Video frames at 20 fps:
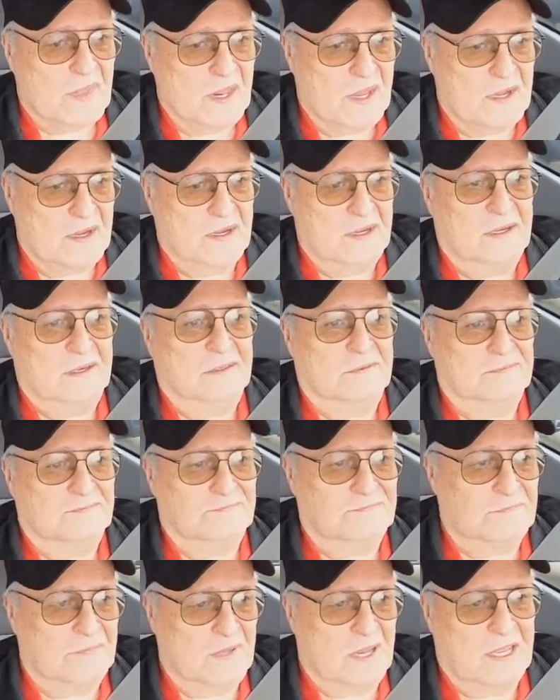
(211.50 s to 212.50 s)
Uh,
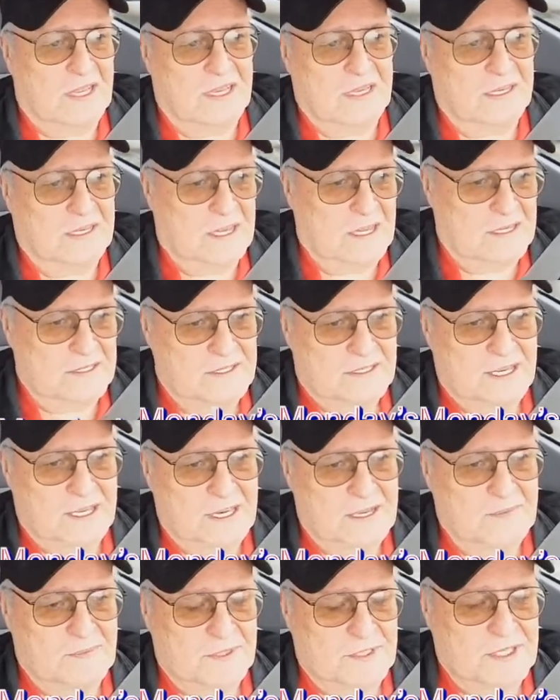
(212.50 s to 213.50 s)
and I set
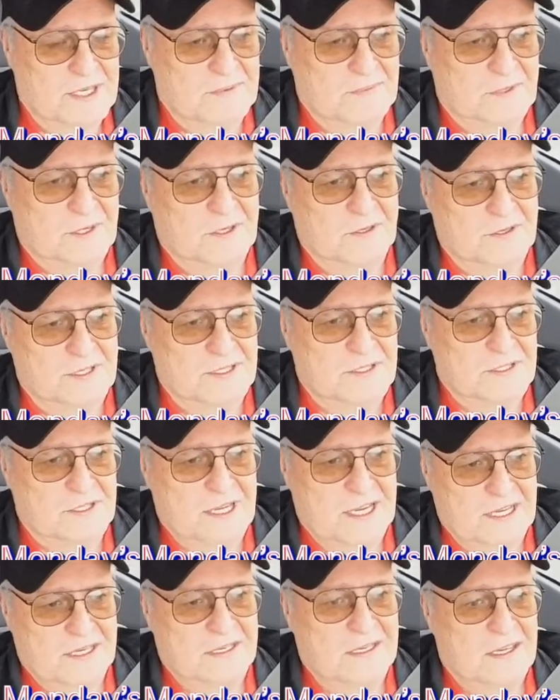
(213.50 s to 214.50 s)
up a temporary
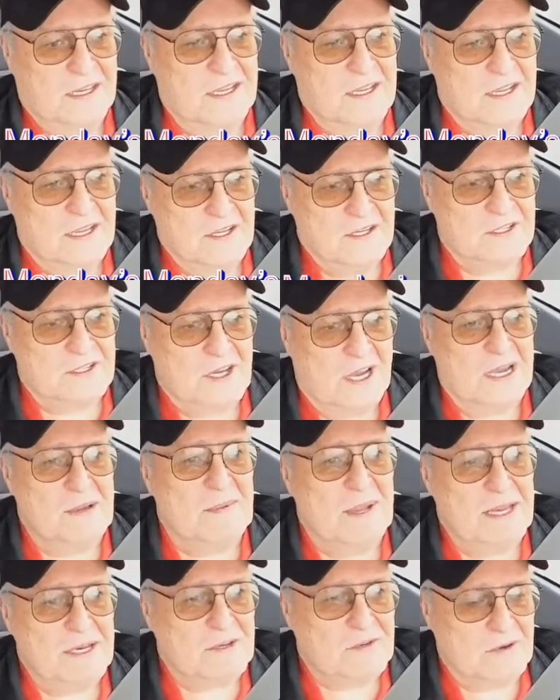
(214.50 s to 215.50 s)
set. So I
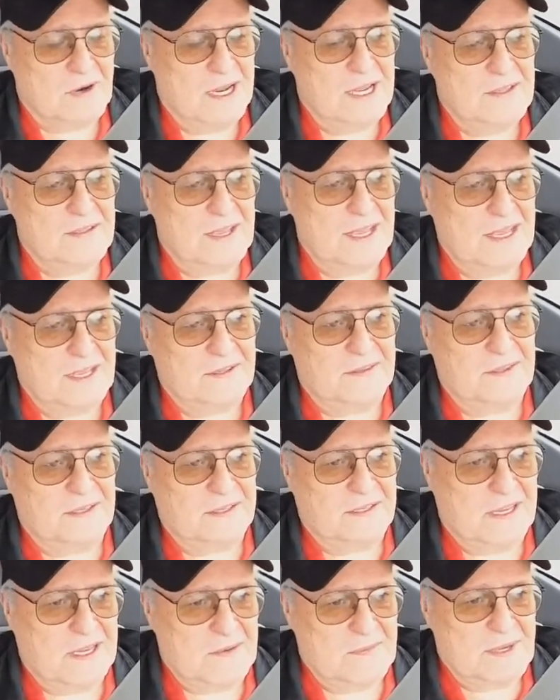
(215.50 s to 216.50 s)
may try that.
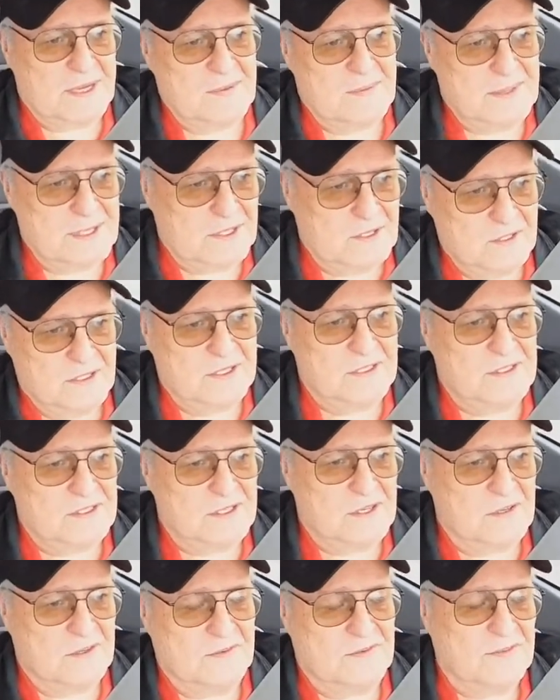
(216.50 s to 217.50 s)
I may be doing
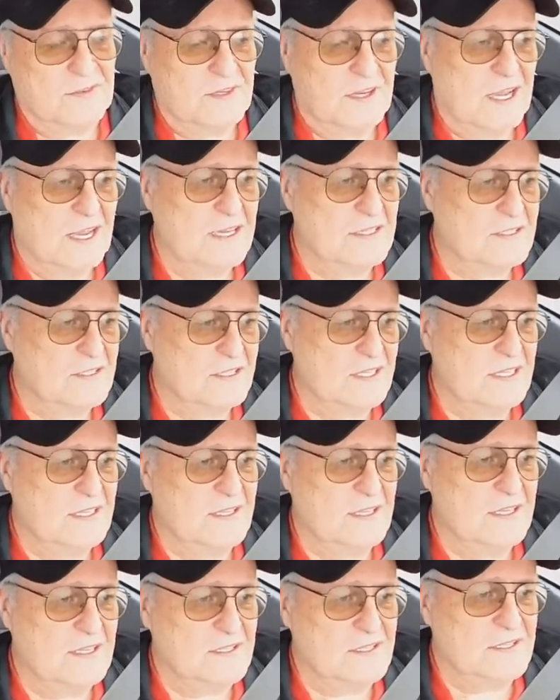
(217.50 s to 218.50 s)
so. If you guys see
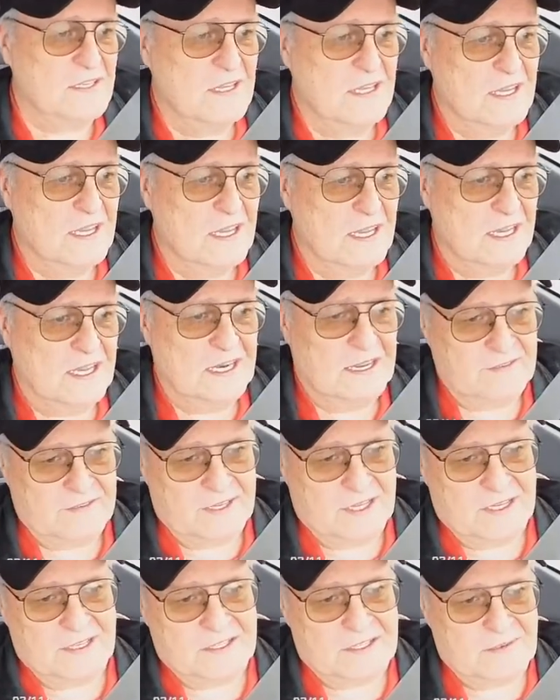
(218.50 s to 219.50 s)
this and I've
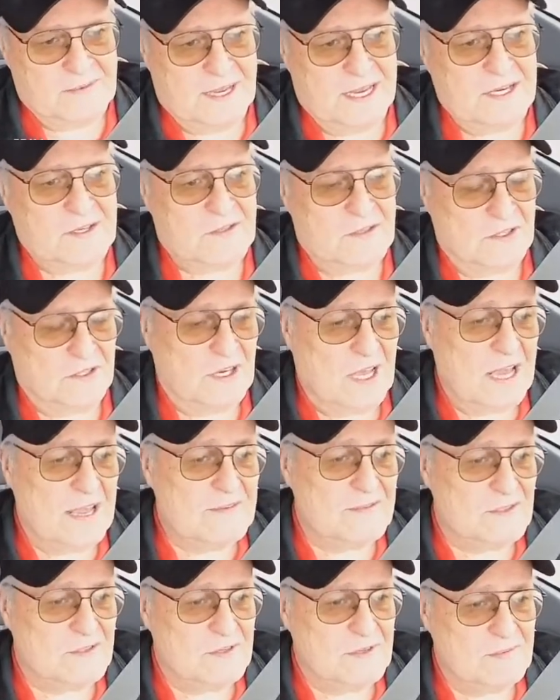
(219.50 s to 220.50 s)
done some extra
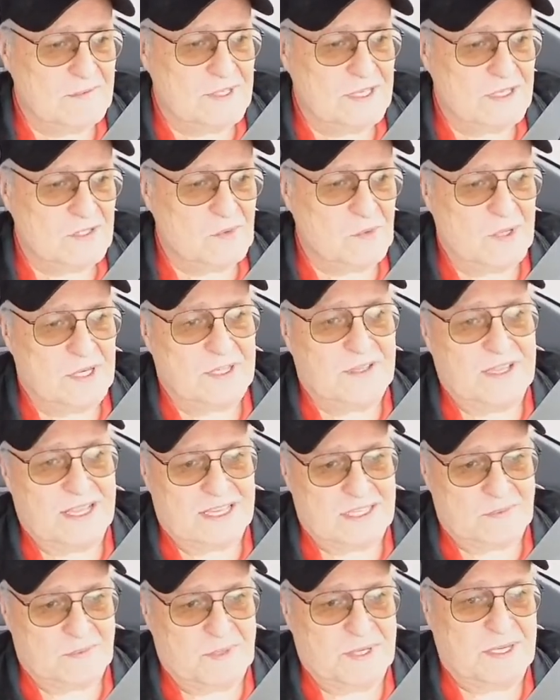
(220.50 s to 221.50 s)
live streams this week,
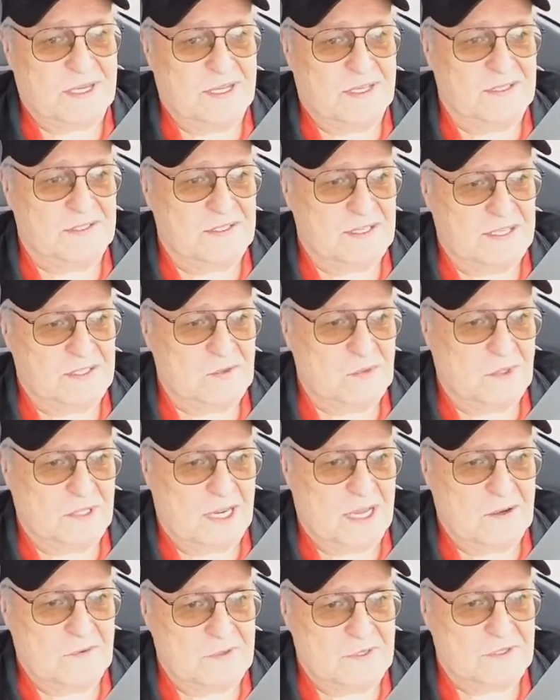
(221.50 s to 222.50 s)
that's because that's what
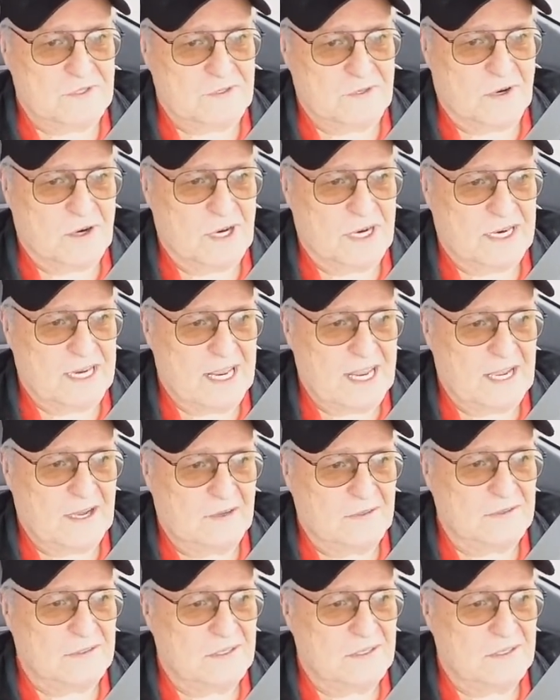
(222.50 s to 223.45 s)
I was trying out.